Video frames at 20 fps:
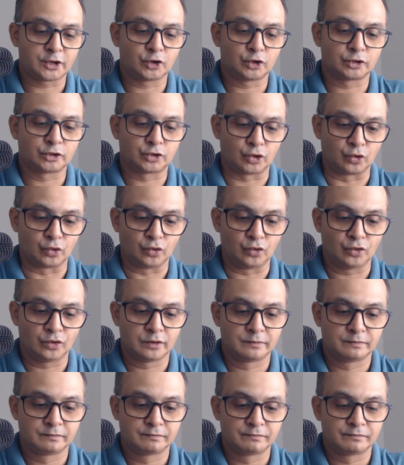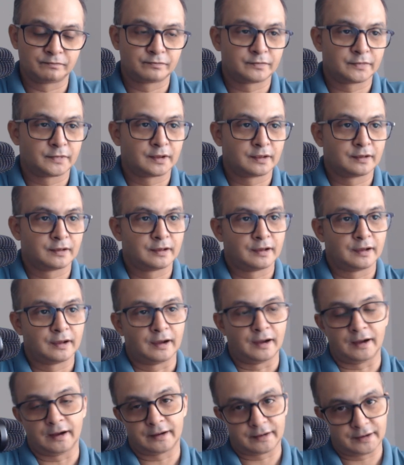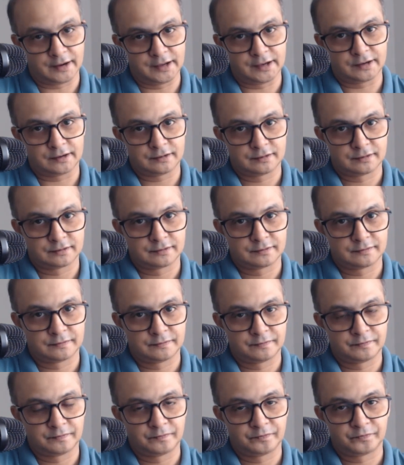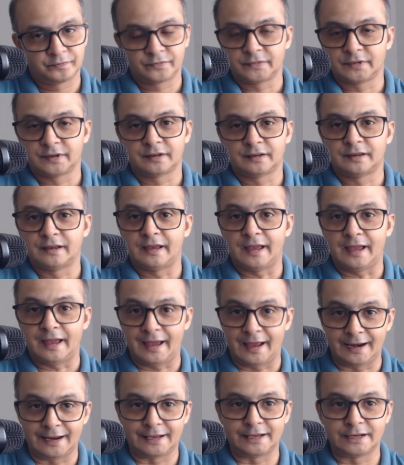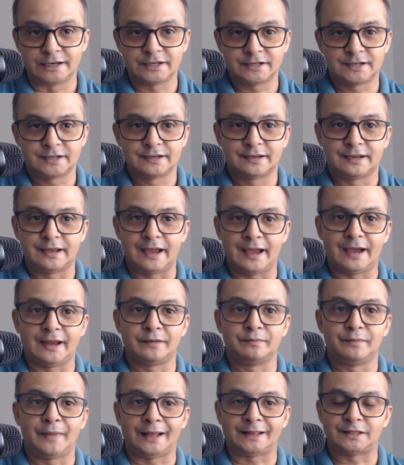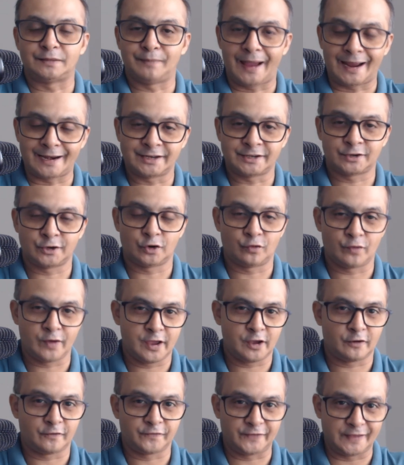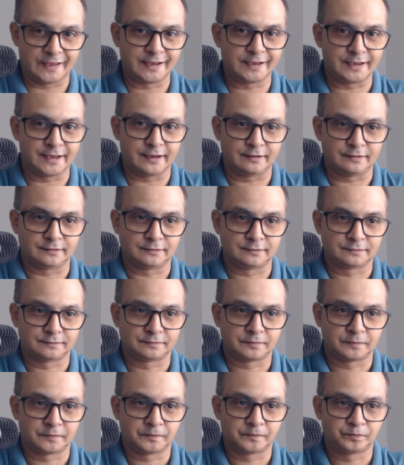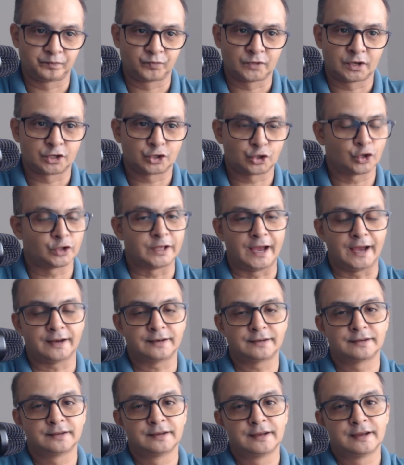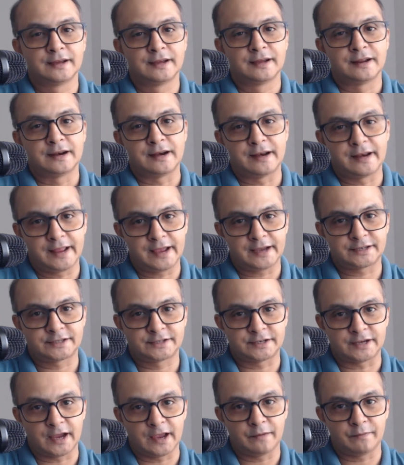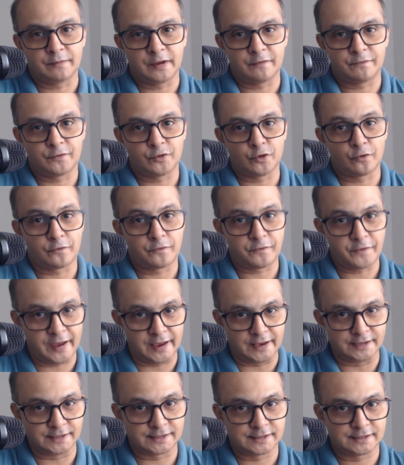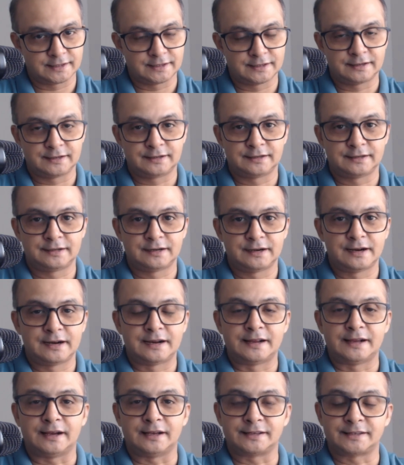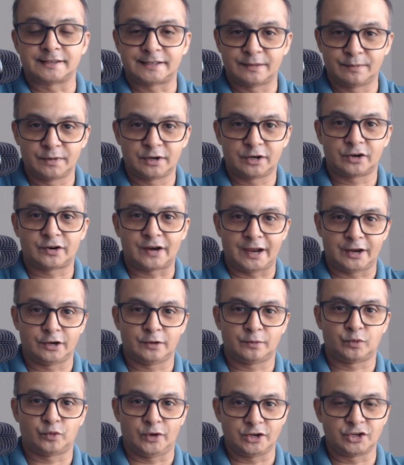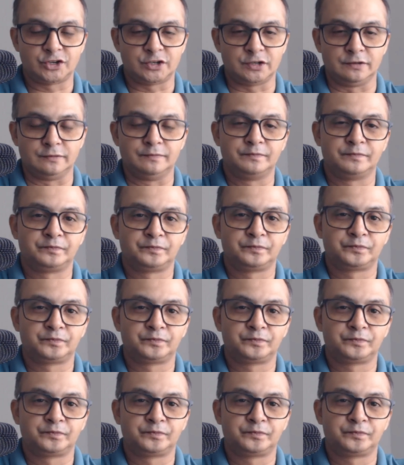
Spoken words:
you through a clear, elegant, and mathematical way of thinking so that next time if you face a similar kind of question,